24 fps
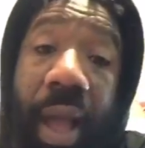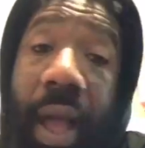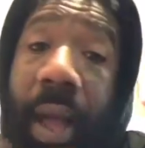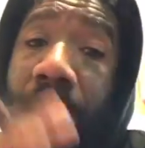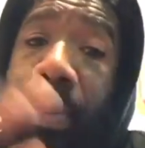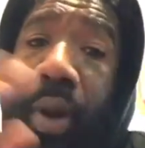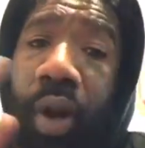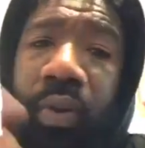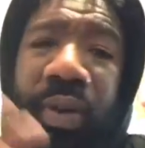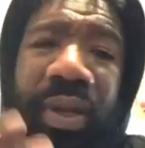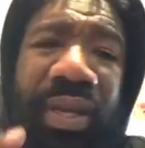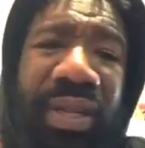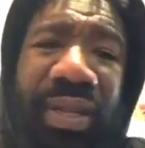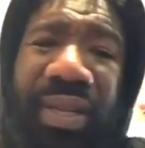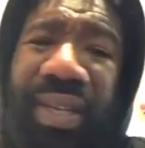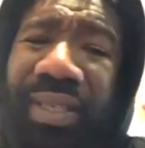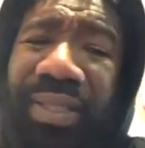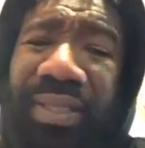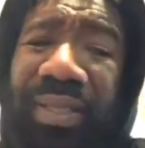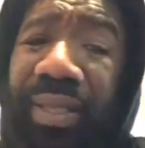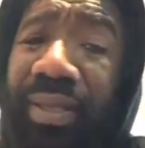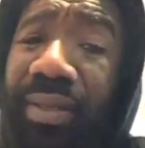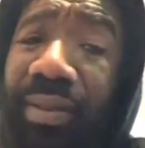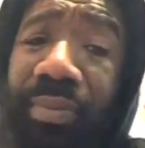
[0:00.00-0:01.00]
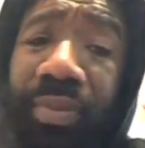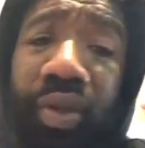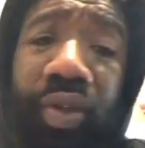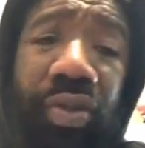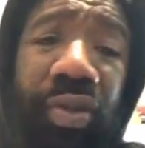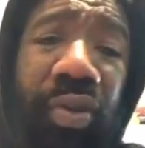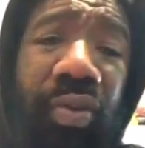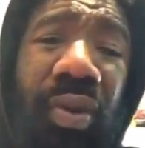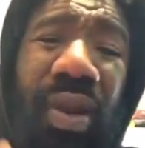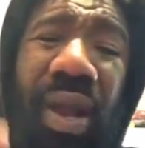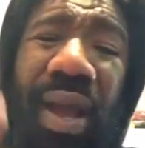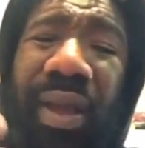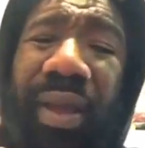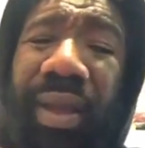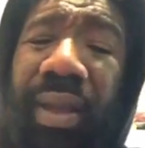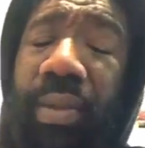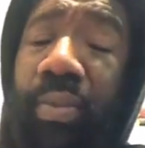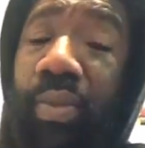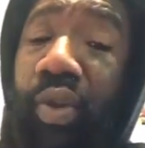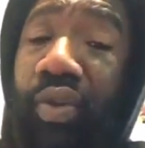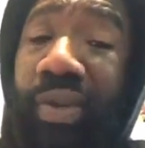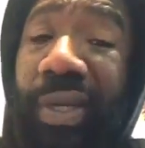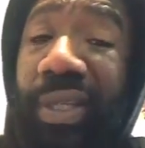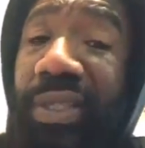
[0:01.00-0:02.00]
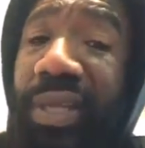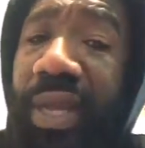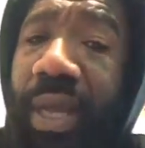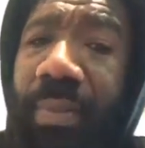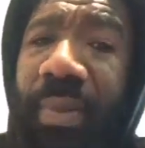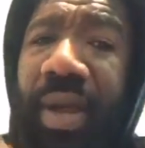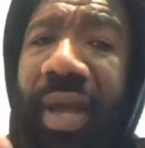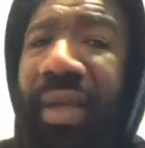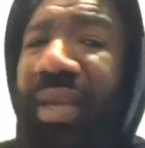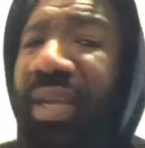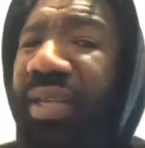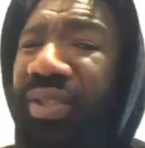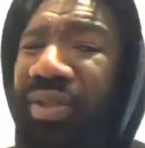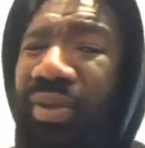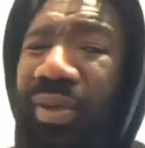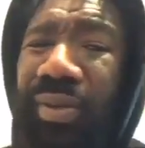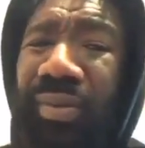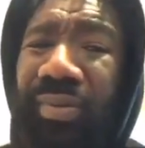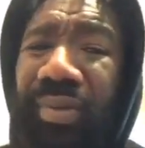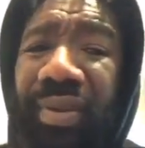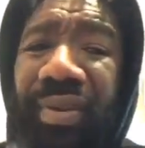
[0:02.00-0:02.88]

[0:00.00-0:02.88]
I'm already listening to music when I come on. That's like my intro.